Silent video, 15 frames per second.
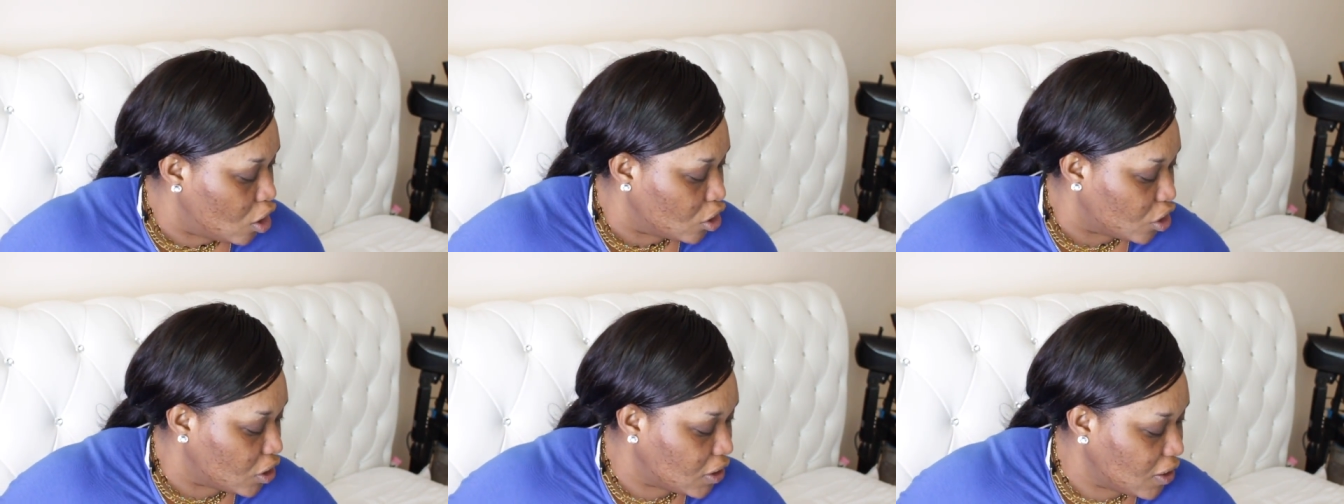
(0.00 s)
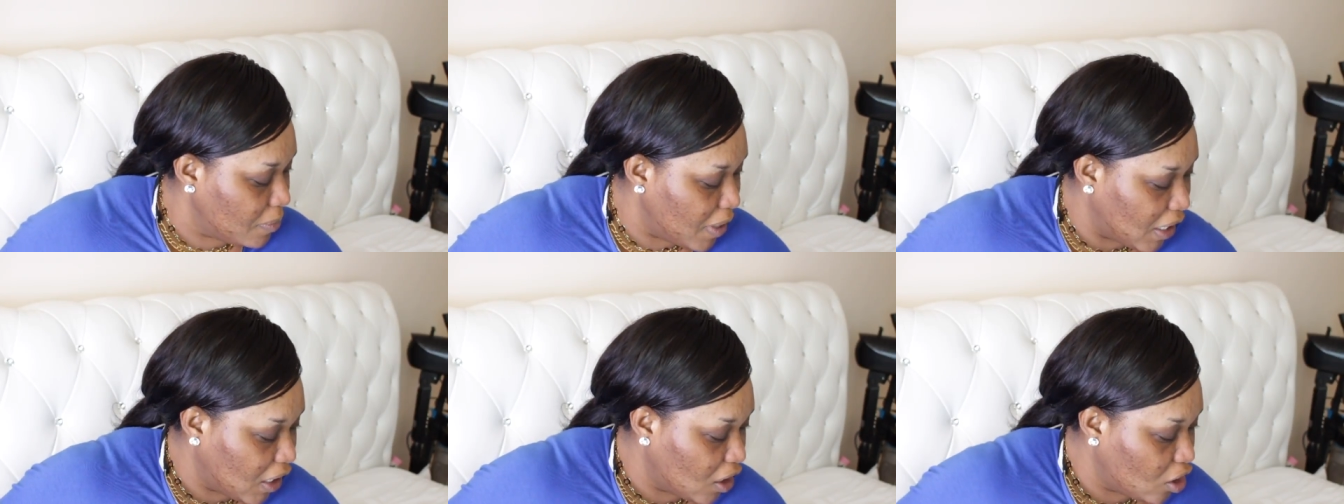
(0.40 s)
just to
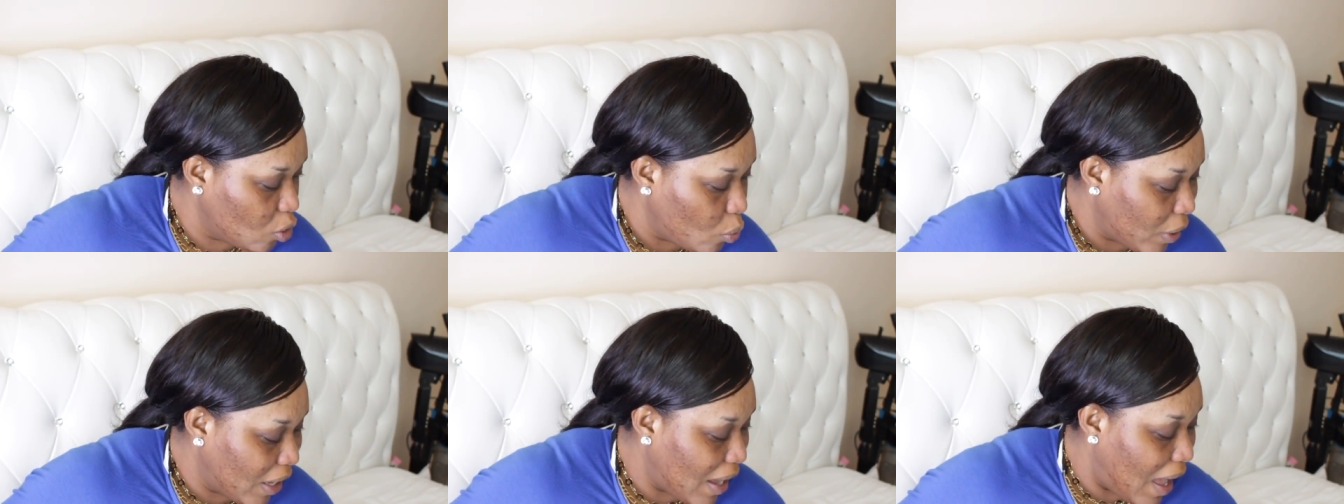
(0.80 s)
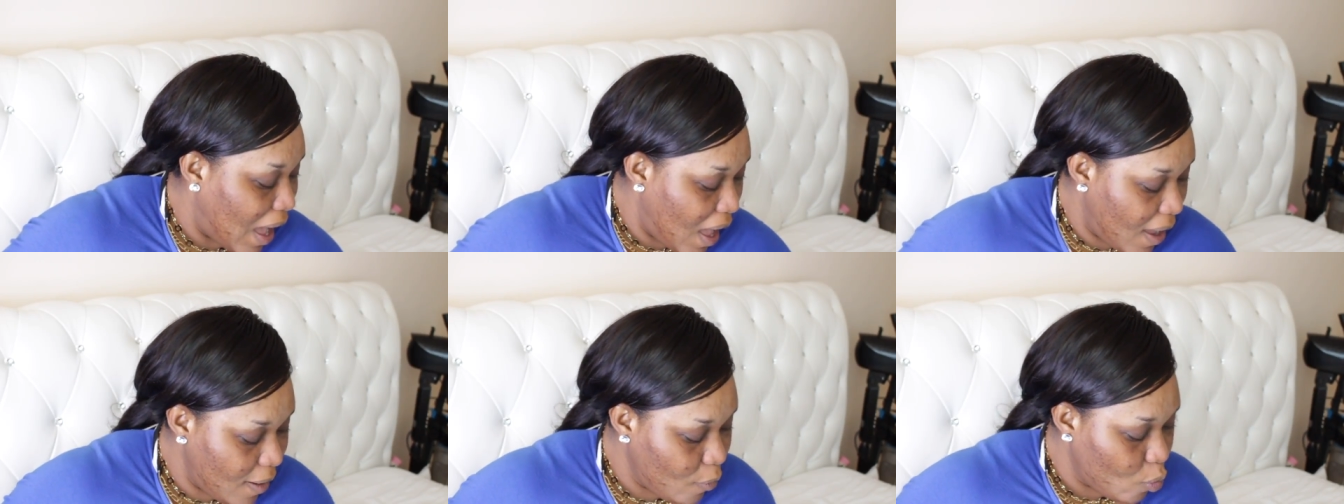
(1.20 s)
make it the way
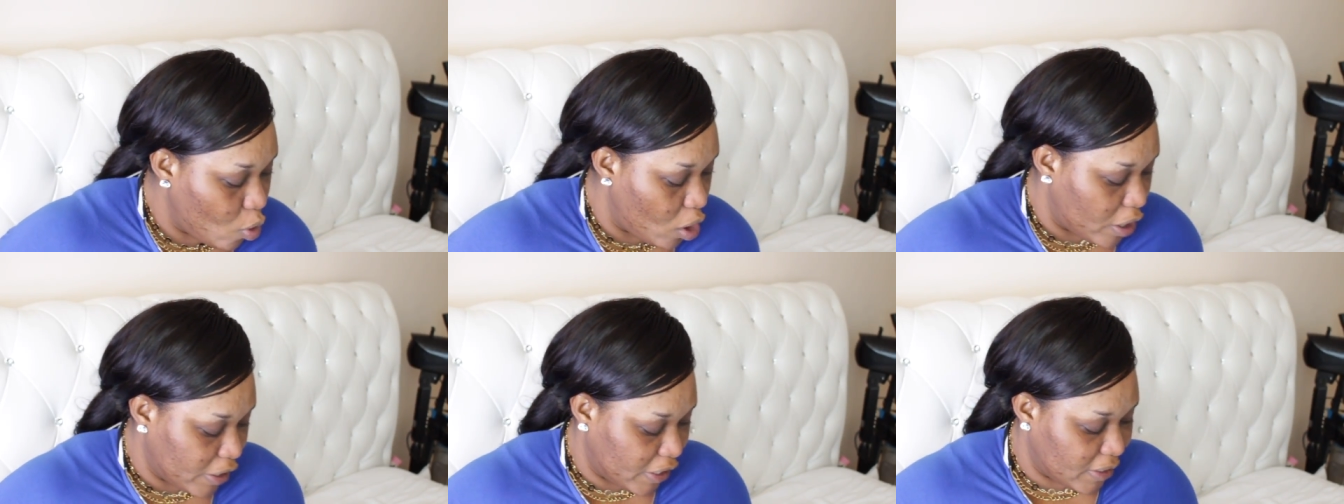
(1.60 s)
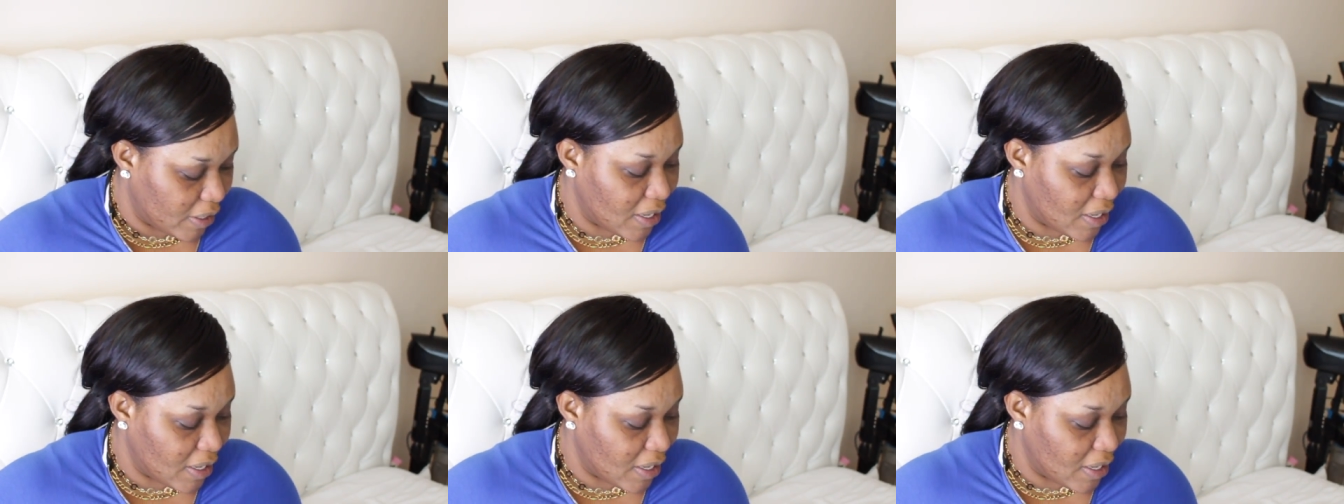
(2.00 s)
I want it.